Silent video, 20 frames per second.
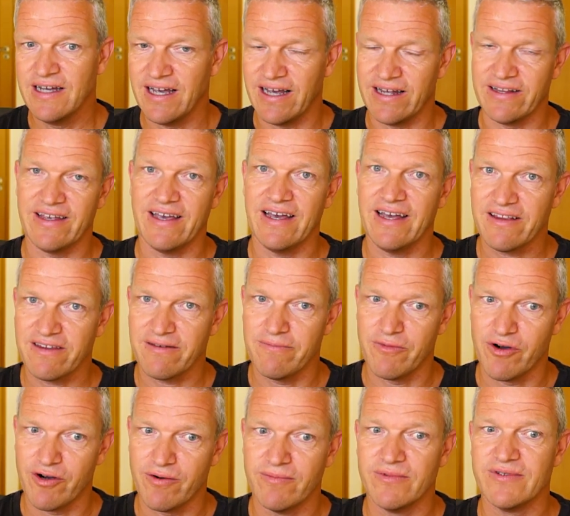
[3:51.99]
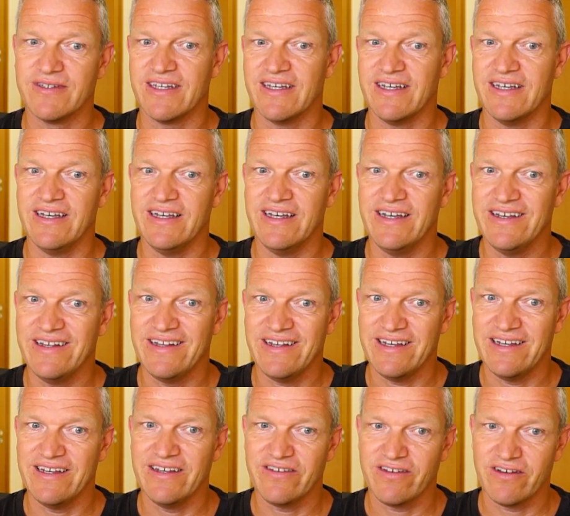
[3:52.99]
And at the moment, it
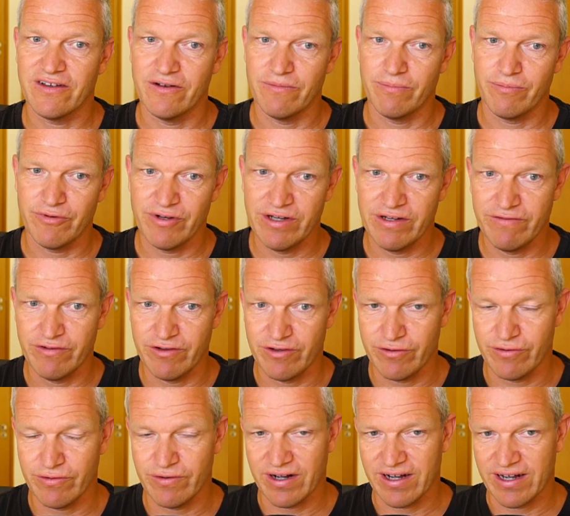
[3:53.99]
is a preview.